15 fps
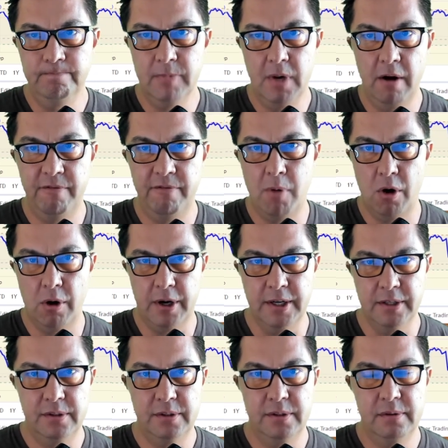of
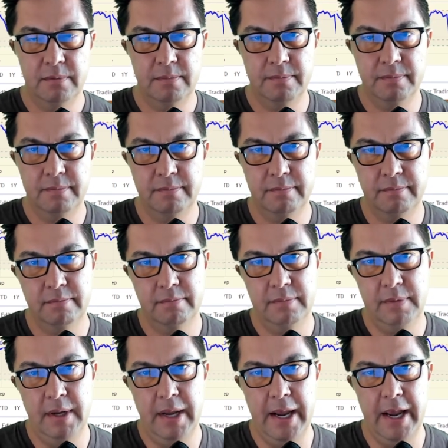markets,
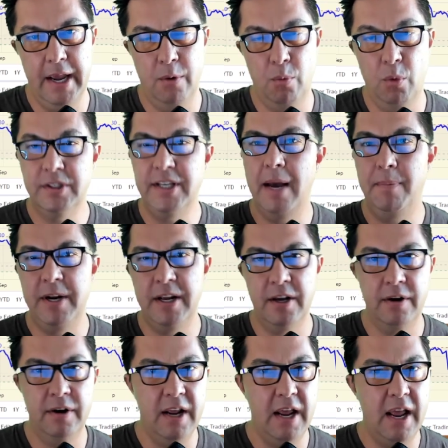and what's happening
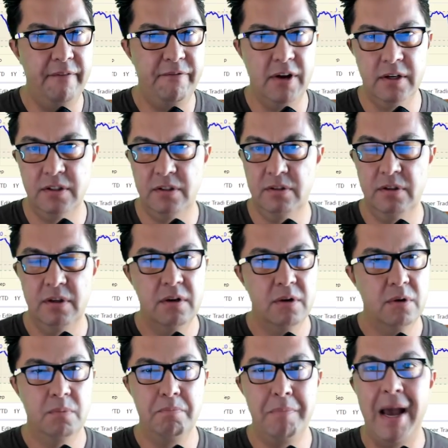in FX
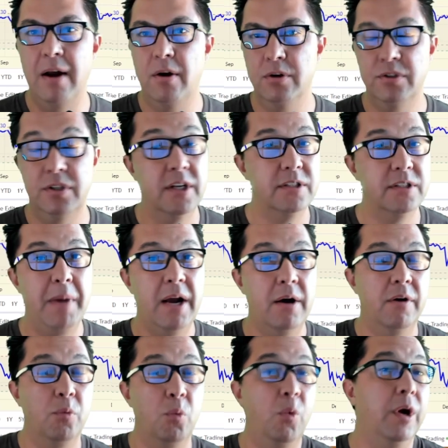matters. It doesn't
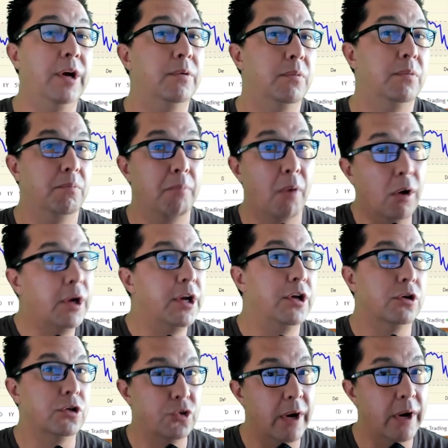matter what market
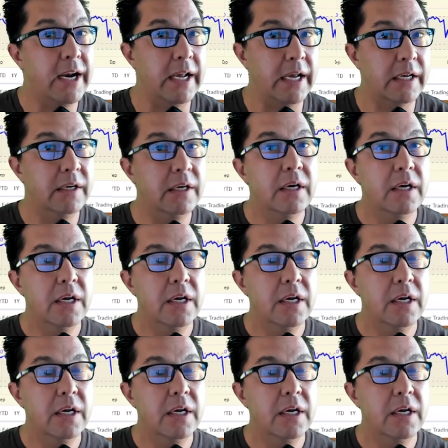you're trading.